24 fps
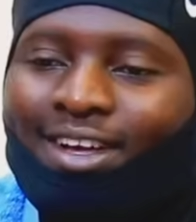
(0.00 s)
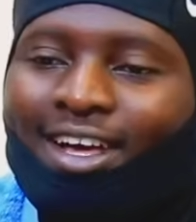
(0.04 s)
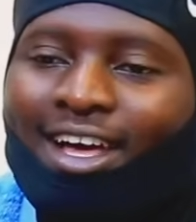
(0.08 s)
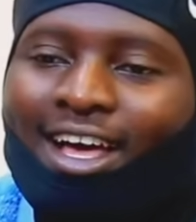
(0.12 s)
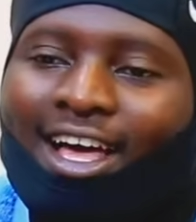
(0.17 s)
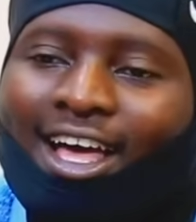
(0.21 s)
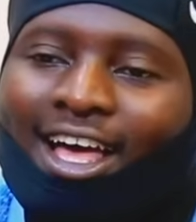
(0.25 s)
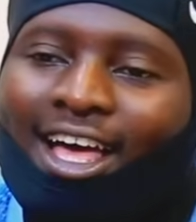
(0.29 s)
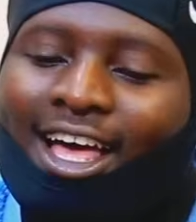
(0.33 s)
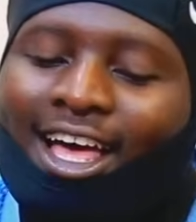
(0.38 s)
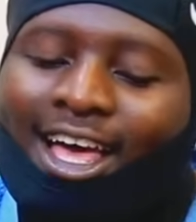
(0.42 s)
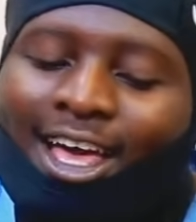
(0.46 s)

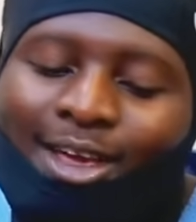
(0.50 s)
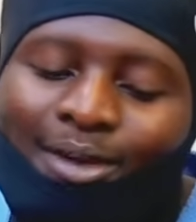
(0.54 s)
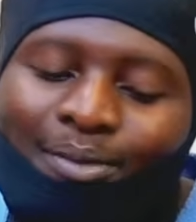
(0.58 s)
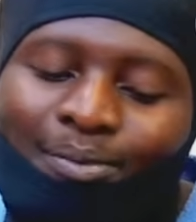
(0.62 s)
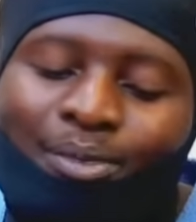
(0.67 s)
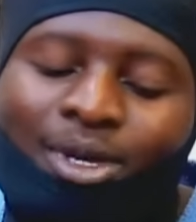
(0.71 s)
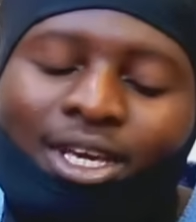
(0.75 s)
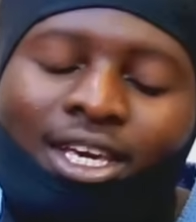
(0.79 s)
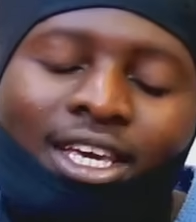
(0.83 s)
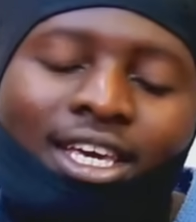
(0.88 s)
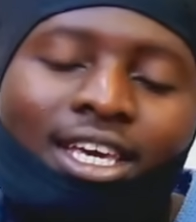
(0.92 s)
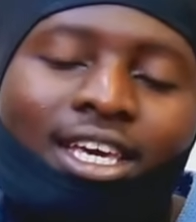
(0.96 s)
I
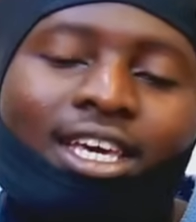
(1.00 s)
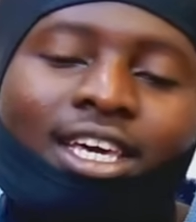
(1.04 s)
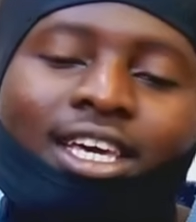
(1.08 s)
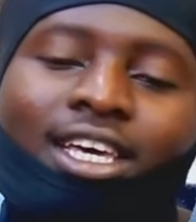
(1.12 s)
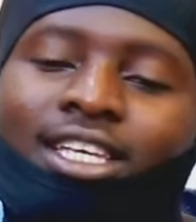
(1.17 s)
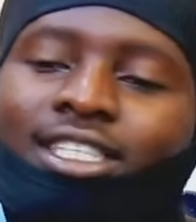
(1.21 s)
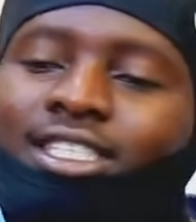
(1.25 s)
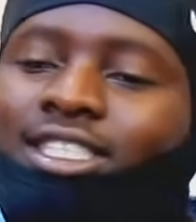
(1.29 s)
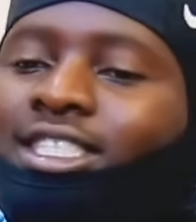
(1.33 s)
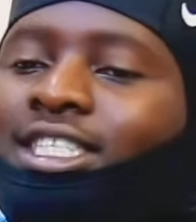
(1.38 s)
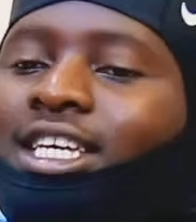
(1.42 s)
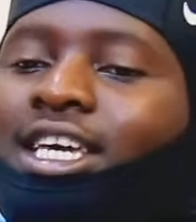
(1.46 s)

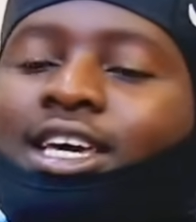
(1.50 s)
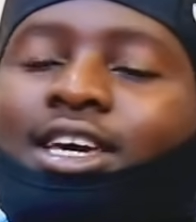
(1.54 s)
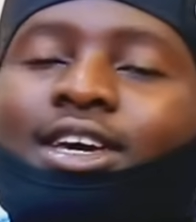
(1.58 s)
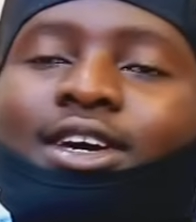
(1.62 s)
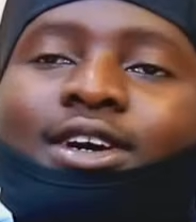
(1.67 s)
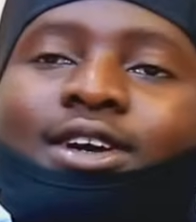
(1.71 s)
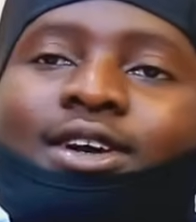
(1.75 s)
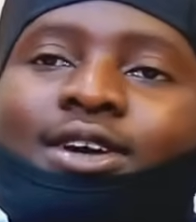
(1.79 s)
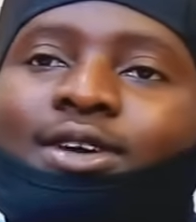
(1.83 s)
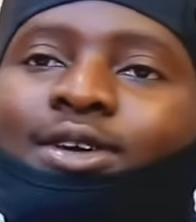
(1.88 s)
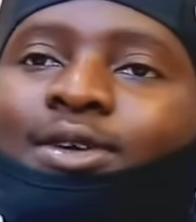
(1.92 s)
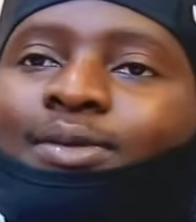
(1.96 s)
miss
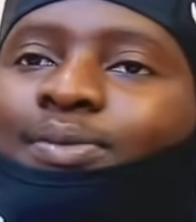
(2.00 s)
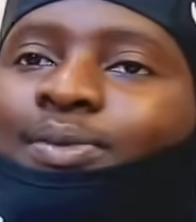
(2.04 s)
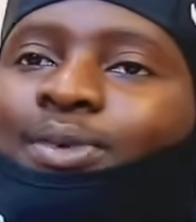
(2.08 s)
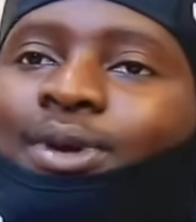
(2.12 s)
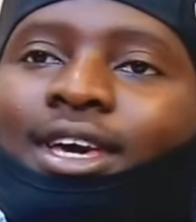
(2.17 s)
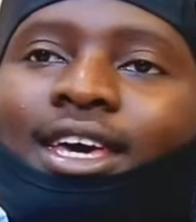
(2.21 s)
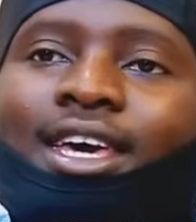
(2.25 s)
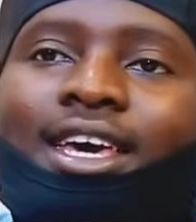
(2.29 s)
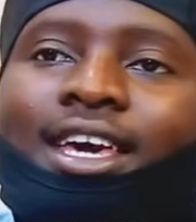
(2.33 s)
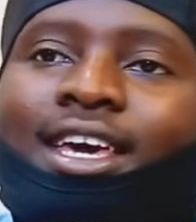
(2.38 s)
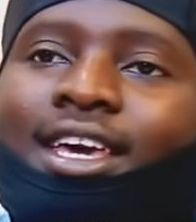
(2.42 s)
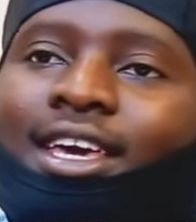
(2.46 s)
you,
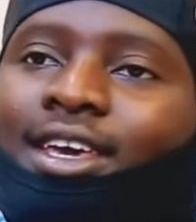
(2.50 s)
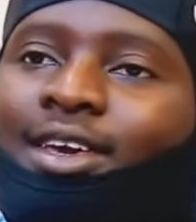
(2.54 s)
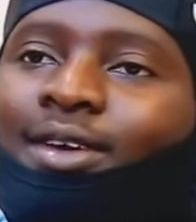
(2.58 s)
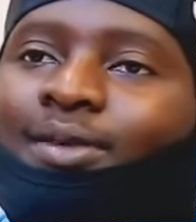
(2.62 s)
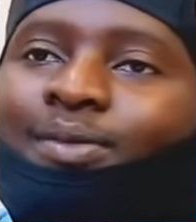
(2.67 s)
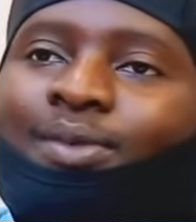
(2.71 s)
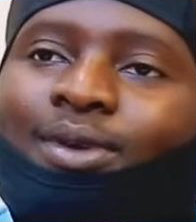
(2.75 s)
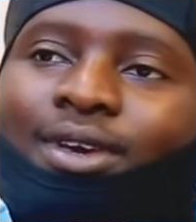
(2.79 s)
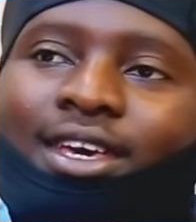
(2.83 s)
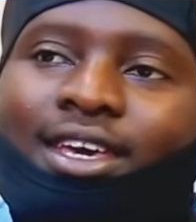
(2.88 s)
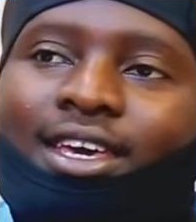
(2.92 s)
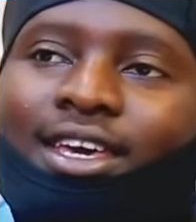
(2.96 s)

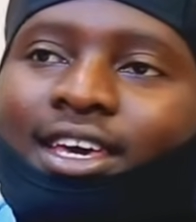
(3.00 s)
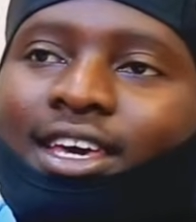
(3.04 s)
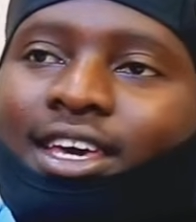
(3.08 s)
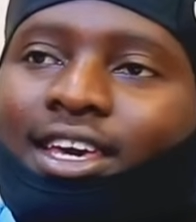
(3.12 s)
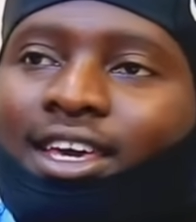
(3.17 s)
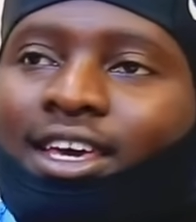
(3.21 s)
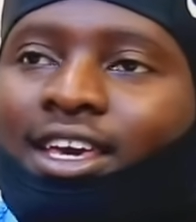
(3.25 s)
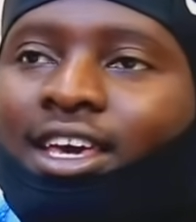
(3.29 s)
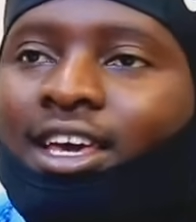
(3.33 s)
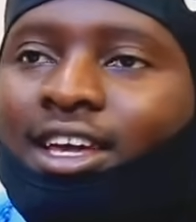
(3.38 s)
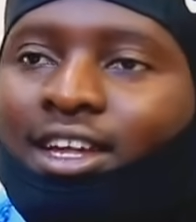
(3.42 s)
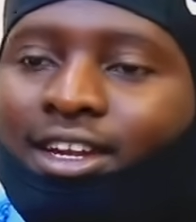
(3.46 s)

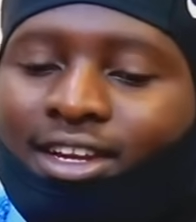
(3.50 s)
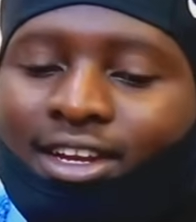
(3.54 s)
baby.